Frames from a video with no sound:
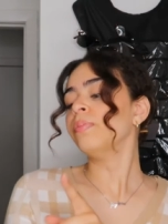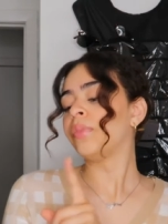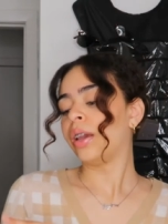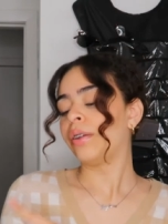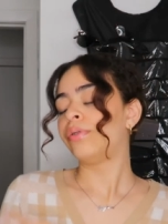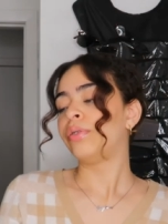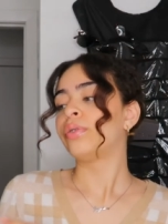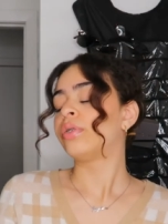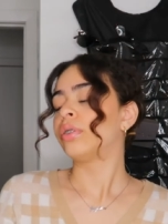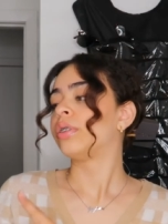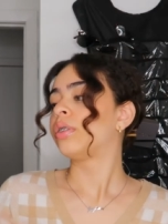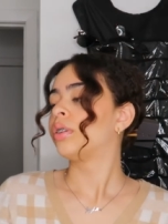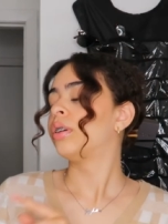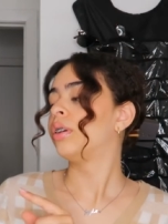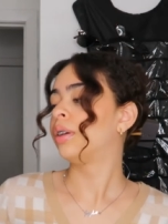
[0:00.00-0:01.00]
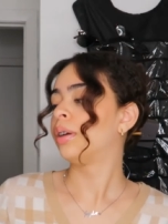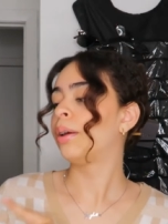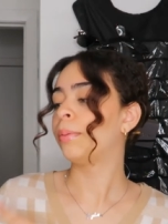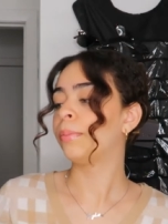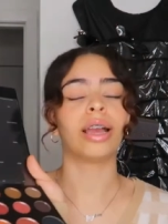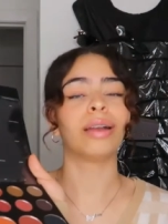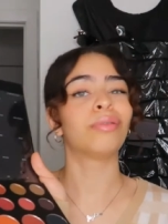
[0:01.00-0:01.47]
I've used this.
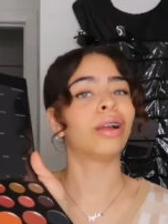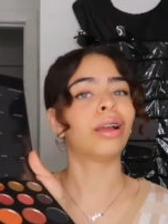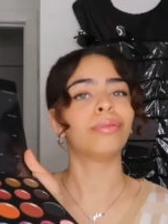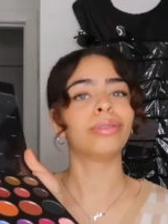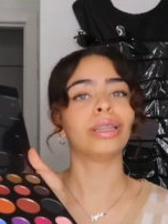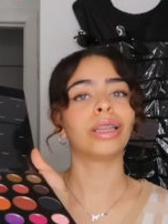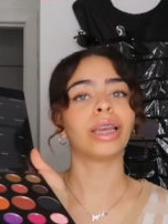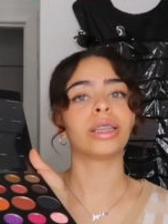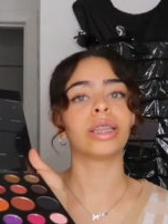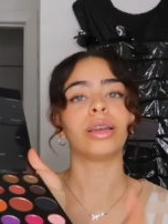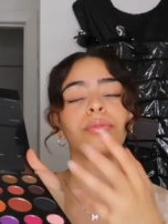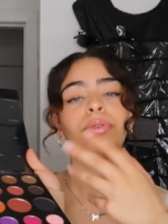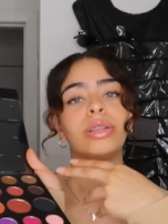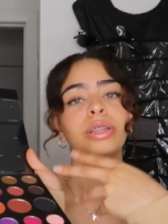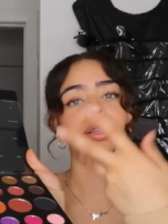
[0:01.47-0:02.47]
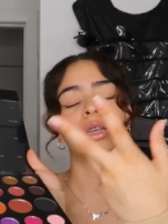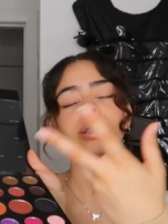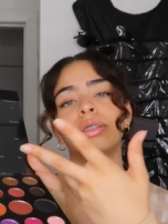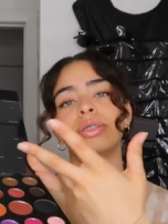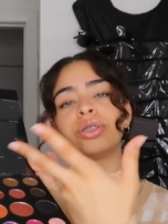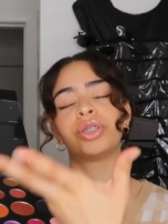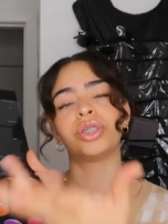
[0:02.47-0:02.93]
I, I really like it. I really
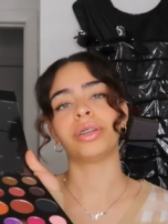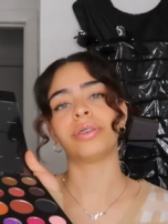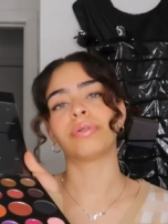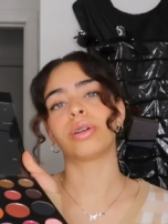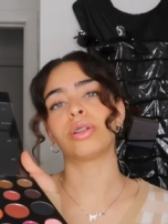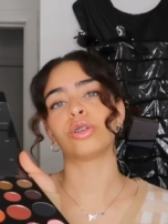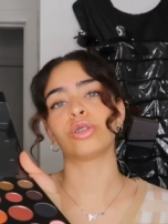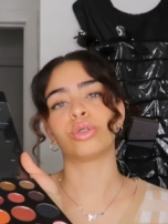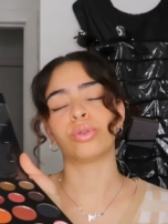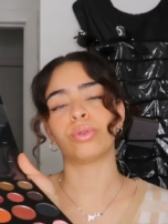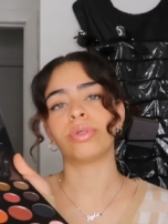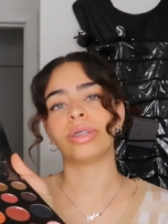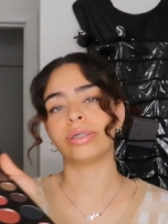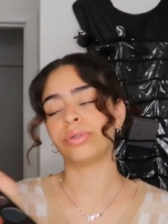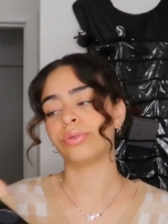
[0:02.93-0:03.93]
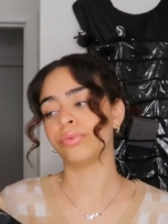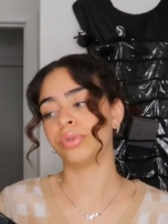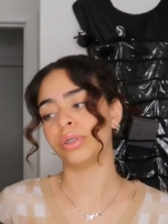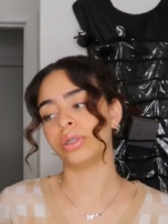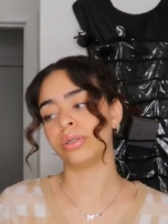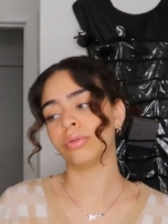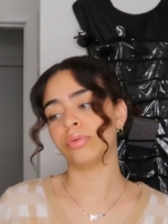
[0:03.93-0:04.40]
like the shade of color, so that's
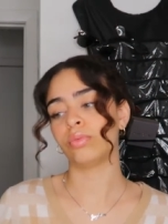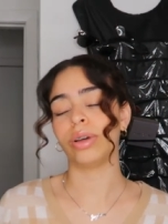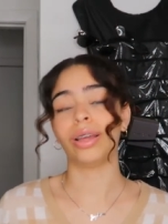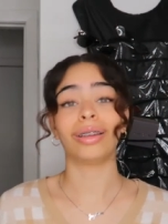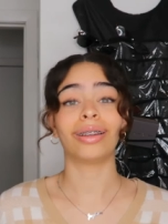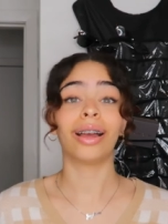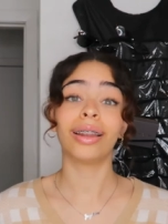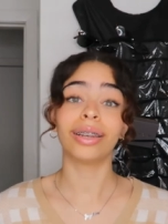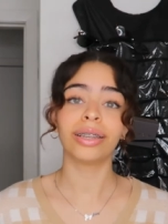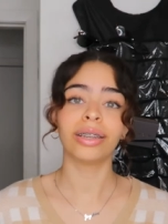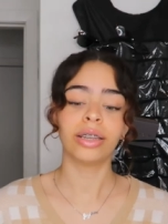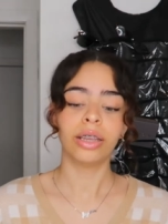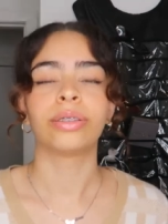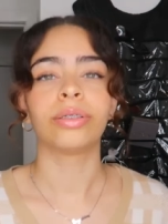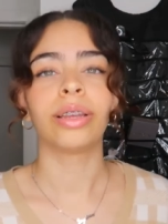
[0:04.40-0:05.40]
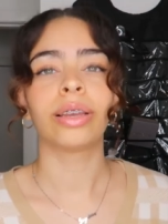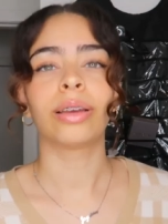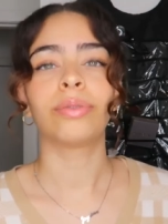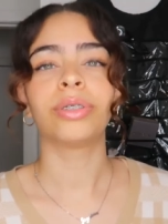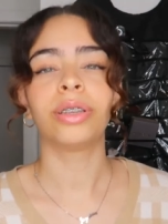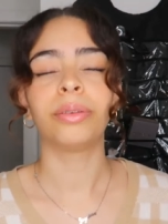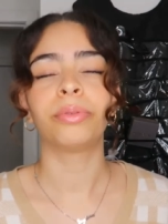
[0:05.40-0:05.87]
really why I got it. So like I
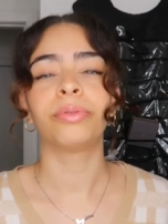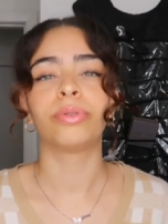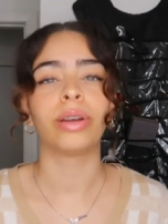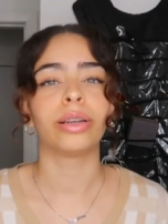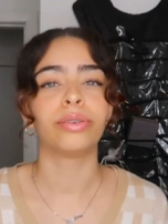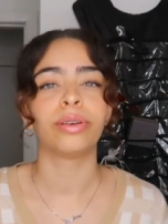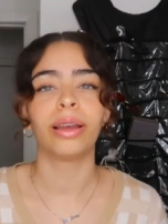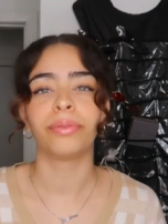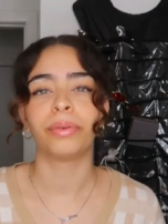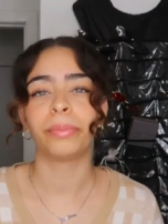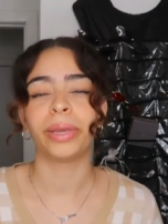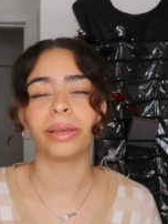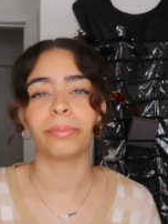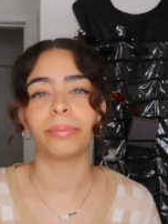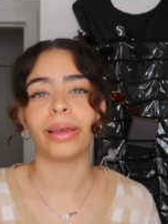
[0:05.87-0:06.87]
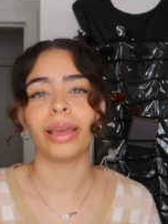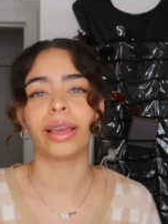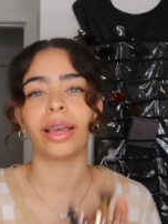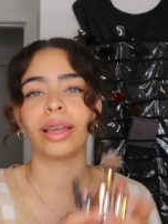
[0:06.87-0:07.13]
was saying before, I don't have a makeup bag.